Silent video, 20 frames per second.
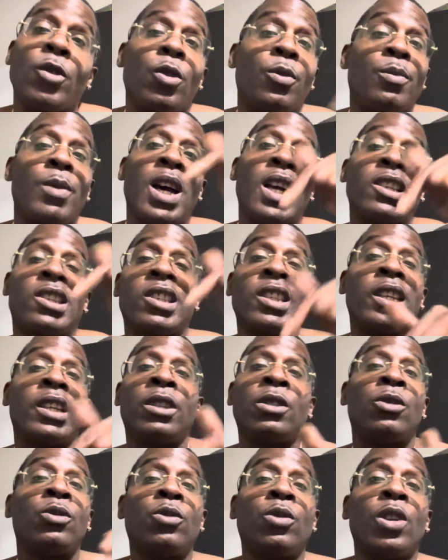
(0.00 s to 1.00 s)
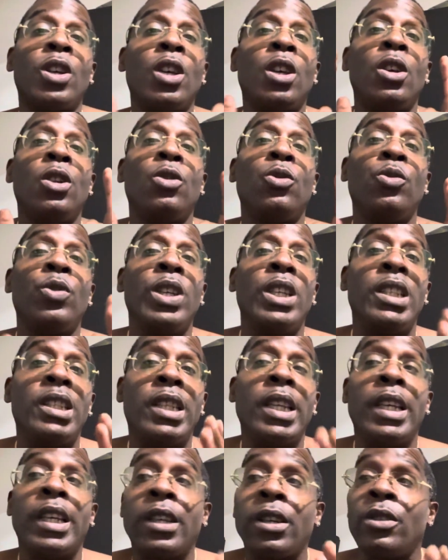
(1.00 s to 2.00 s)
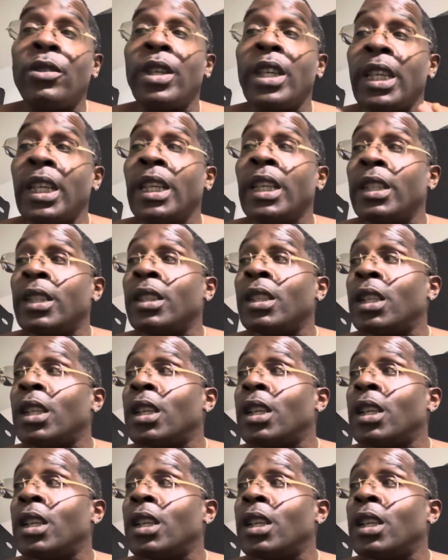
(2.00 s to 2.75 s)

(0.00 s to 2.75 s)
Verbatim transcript: My channel, we deal in